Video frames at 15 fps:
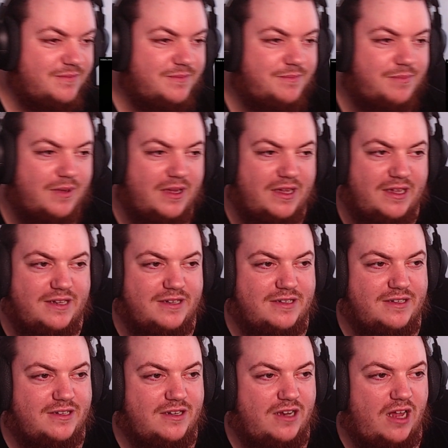but
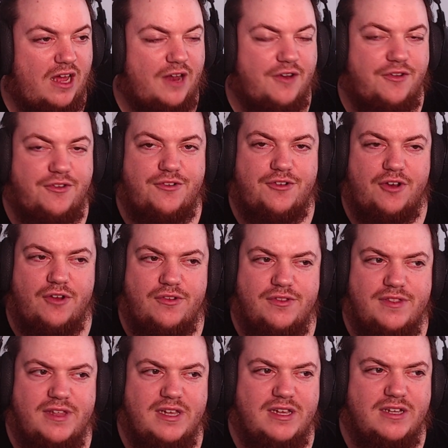I don't
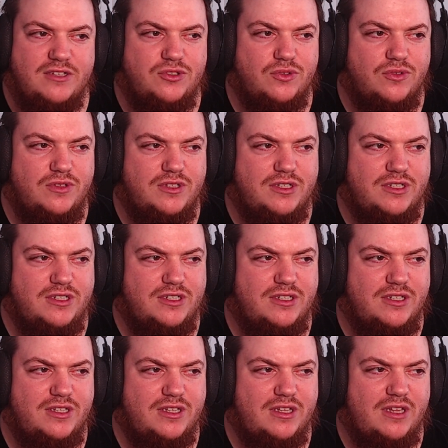think I saw
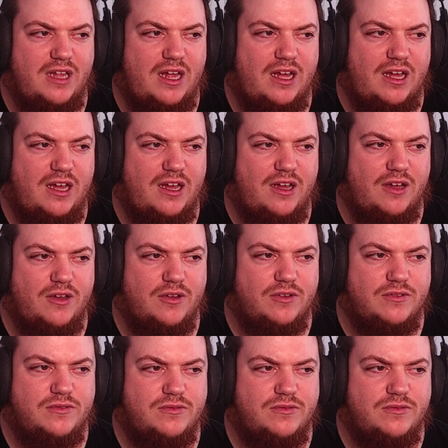the uh,